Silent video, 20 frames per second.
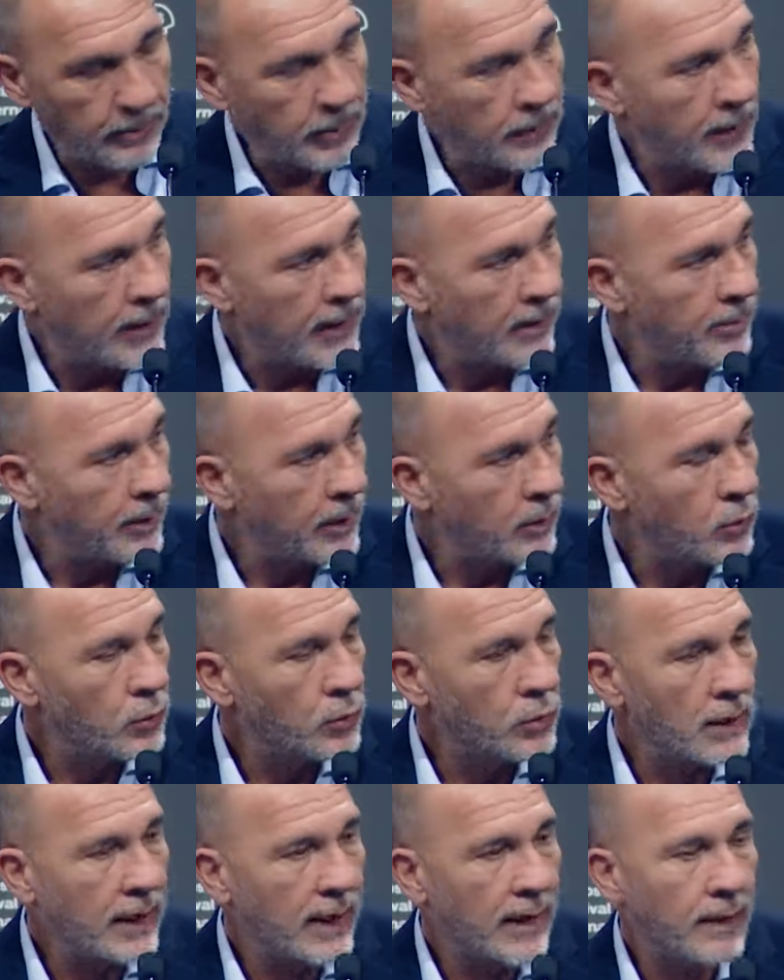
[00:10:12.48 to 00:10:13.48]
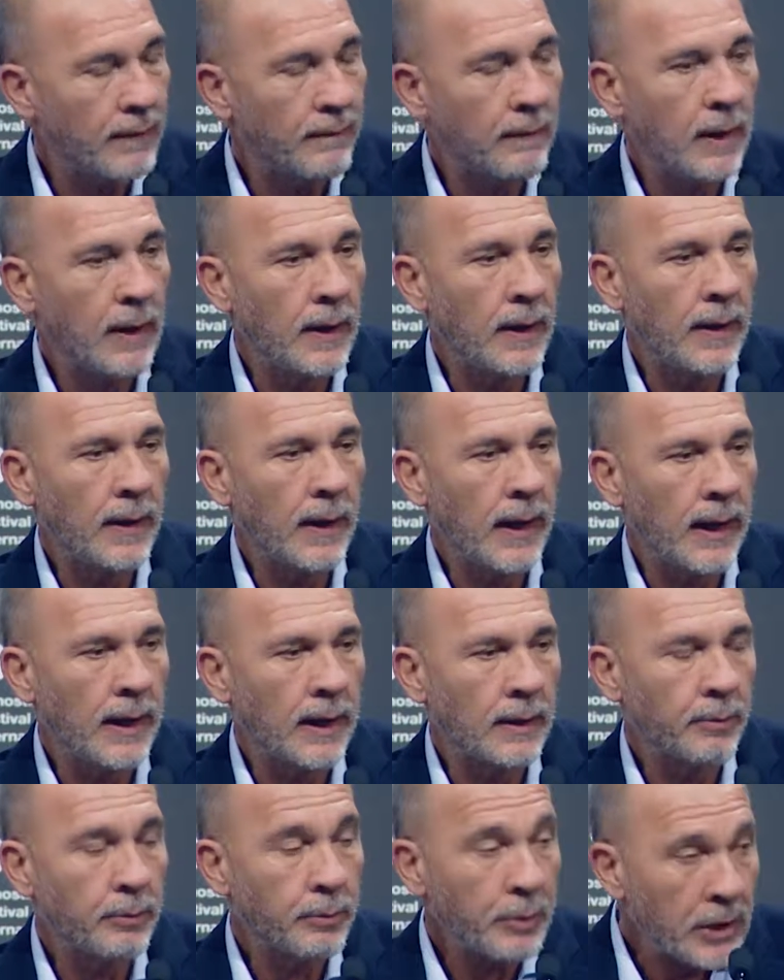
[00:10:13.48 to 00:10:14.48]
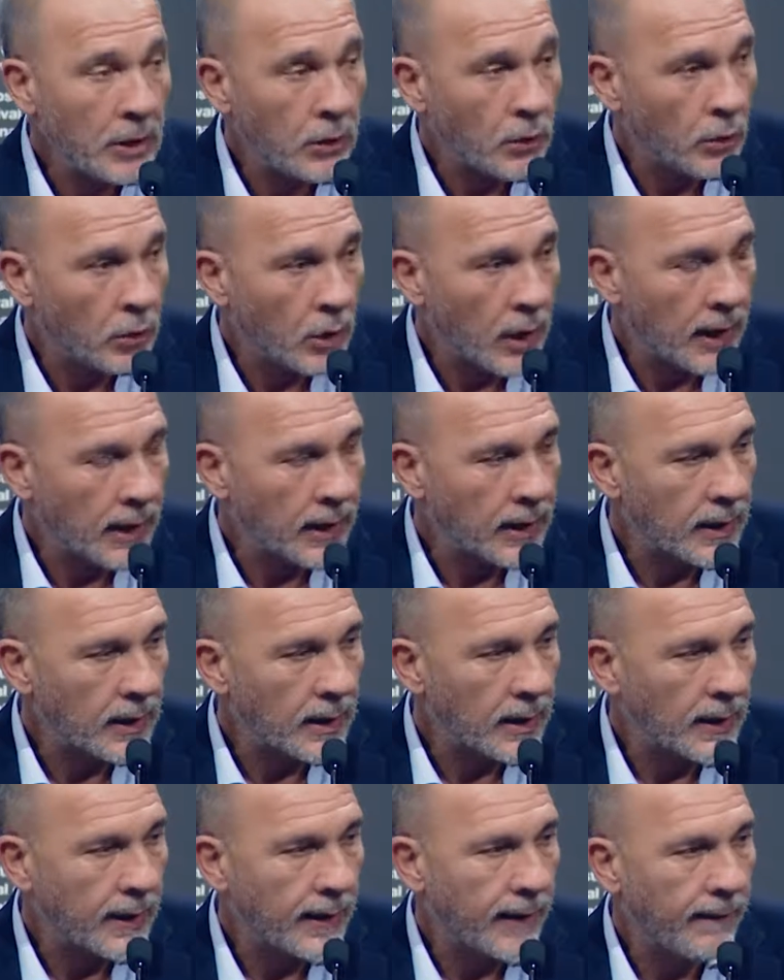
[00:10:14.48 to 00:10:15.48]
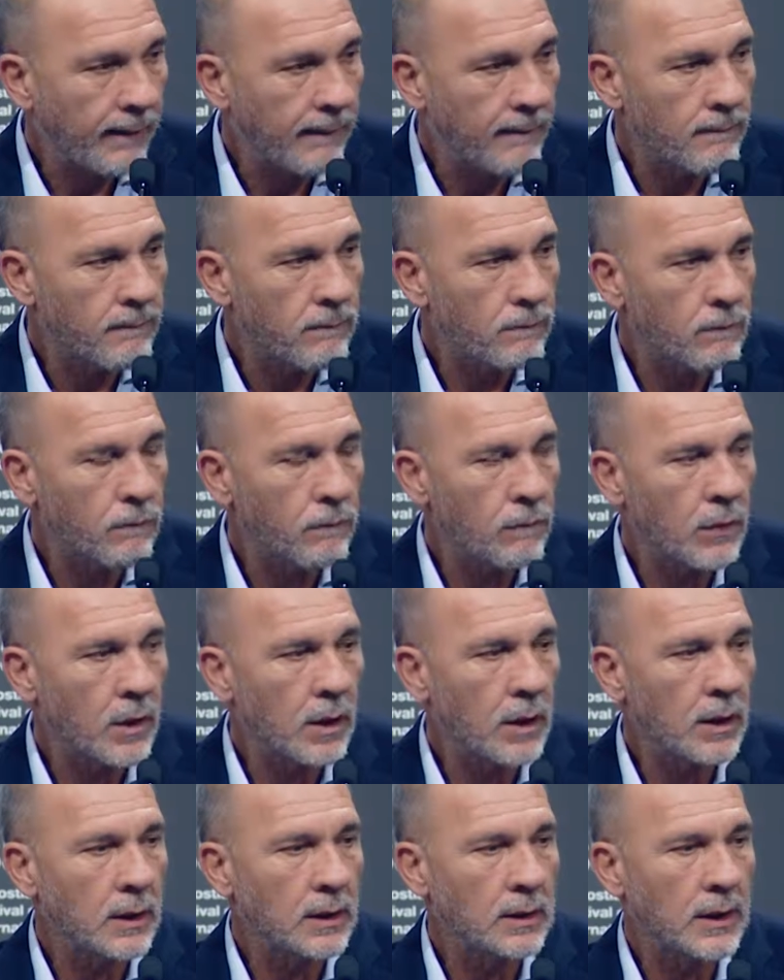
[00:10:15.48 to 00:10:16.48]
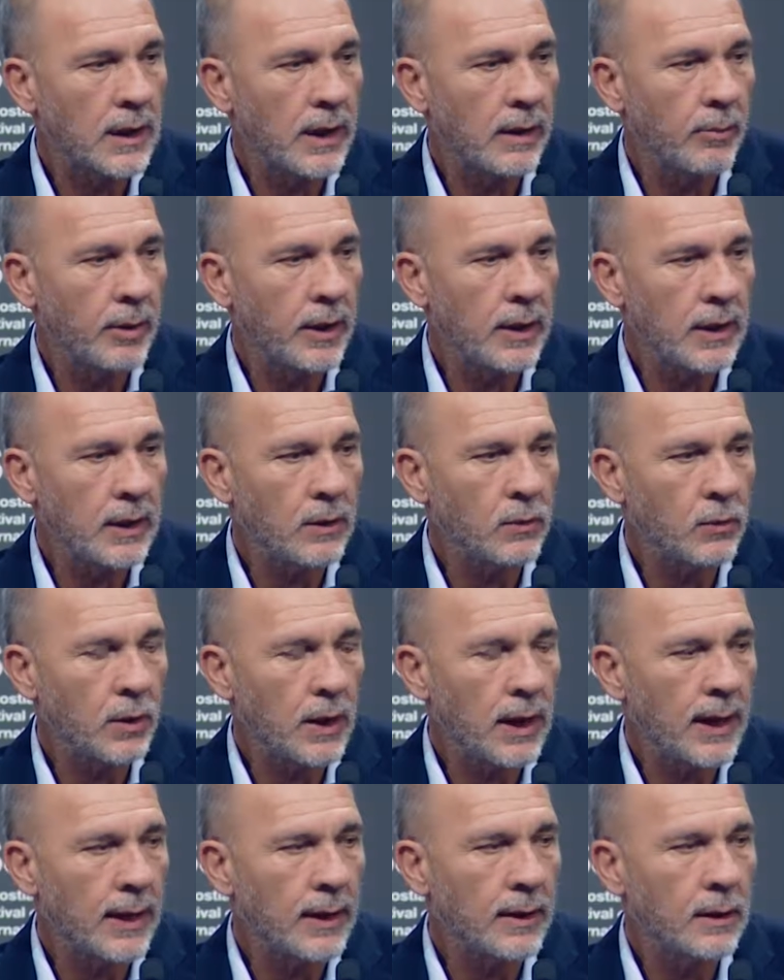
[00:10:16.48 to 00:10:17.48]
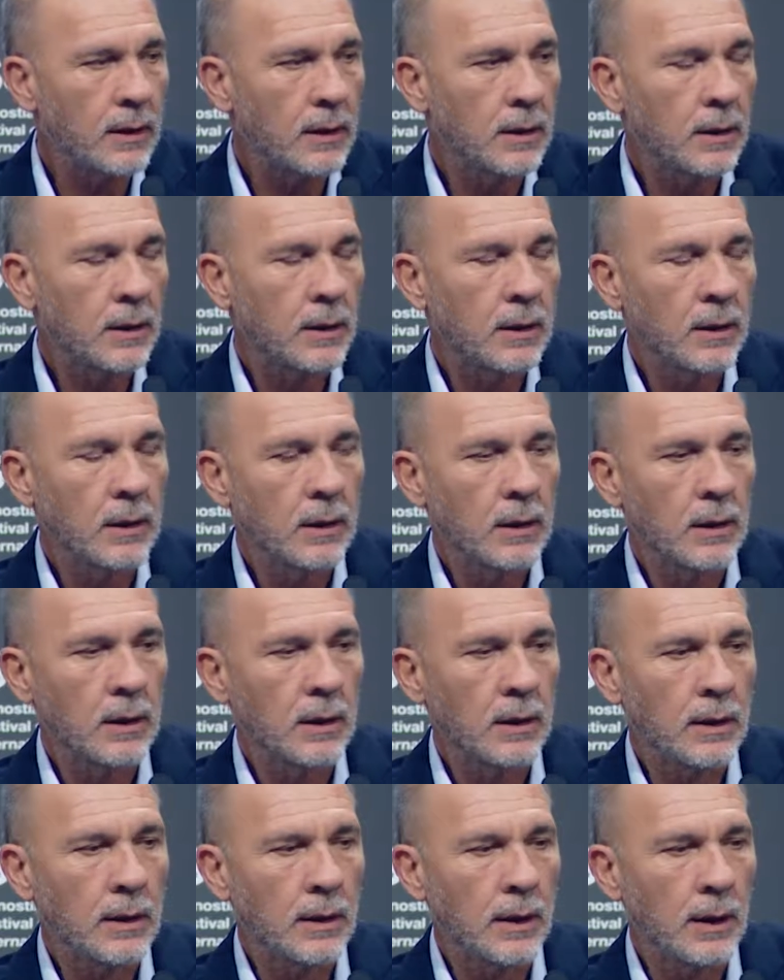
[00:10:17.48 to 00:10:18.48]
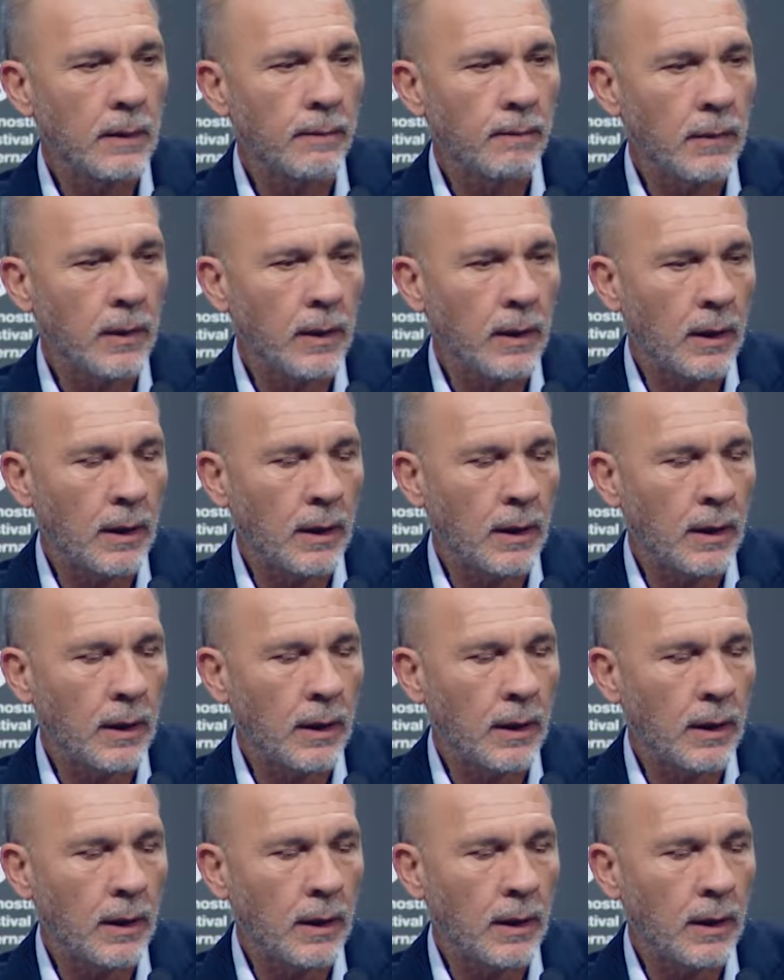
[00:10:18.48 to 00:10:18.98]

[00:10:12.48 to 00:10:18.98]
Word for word: and if, leaving the question a bit, I aspire and I hope that this film